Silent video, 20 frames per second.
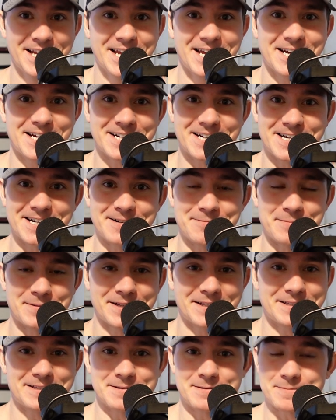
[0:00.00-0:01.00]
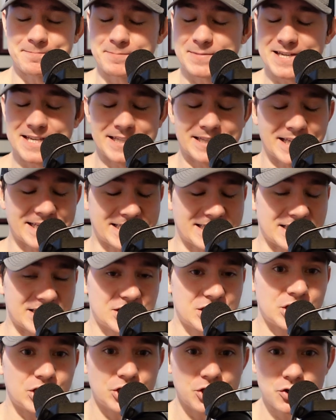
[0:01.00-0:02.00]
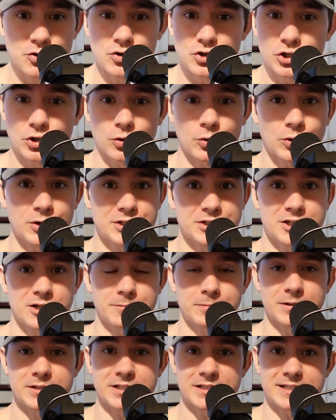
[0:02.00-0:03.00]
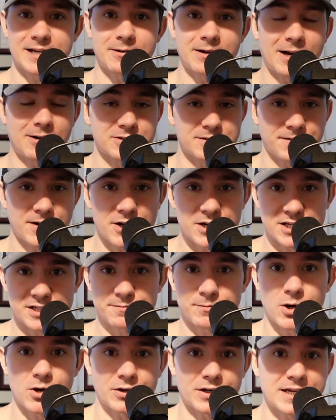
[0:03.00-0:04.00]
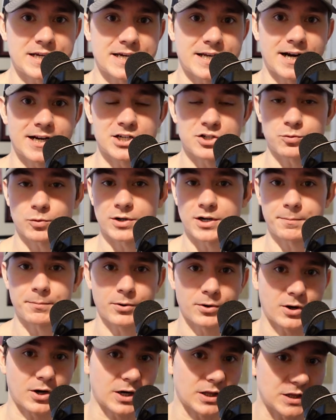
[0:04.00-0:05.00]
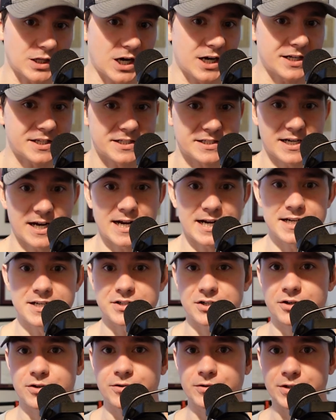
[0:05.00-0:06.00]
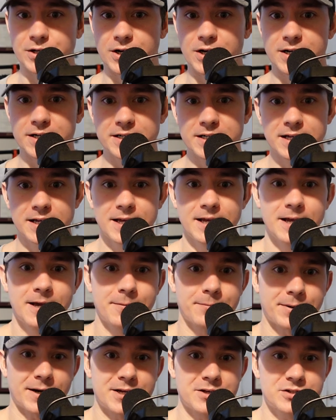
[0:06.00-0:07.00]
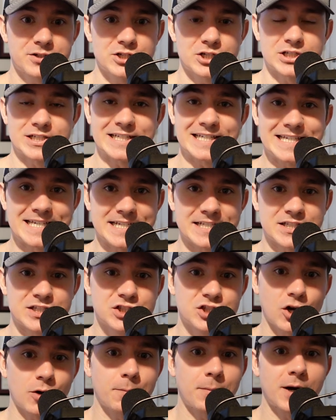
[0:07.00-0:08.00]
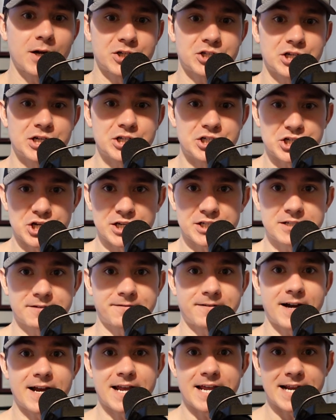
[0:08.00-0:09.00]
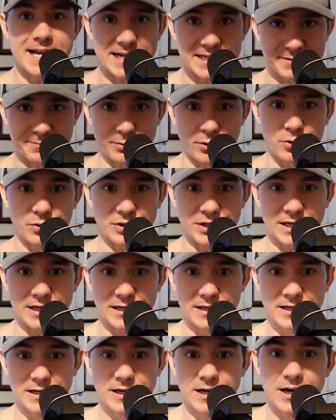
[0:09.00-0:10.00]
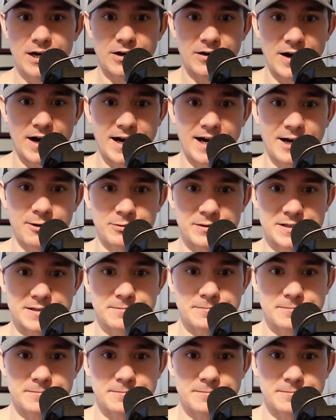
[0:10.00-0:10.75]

um being like this huge caloric surplus because I, I was a very small kid. I just wanted to put on a lot of size early on. But I used to just eat so much and justify it as bulking. Right. I would